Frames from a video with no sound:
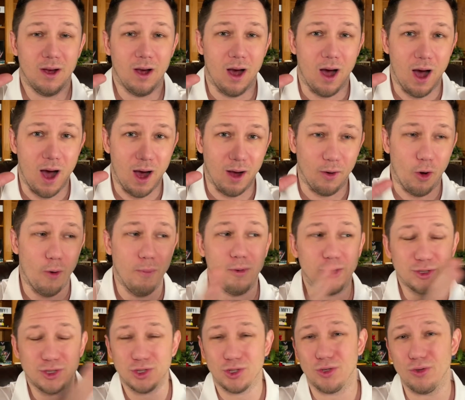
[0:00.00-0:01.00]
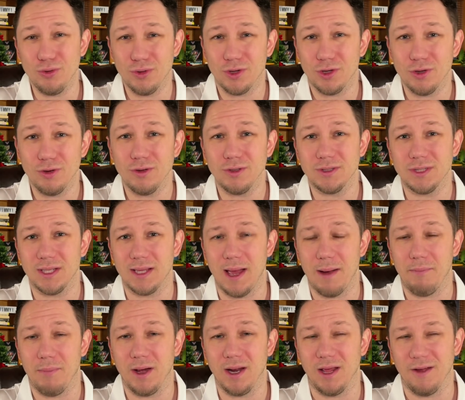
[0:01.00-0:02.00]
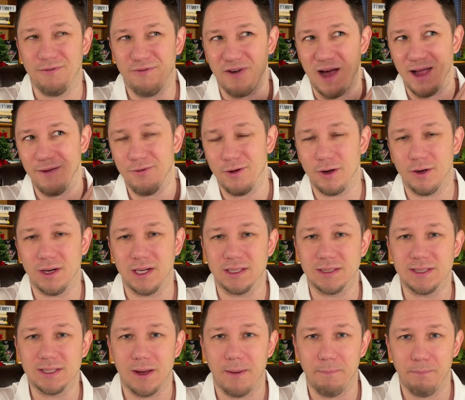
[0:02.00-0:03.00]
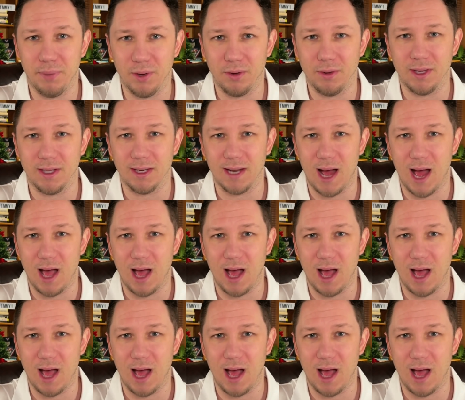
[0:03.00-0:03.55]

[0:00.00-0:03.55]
almost 2/3 of that money, 500 and some $billion,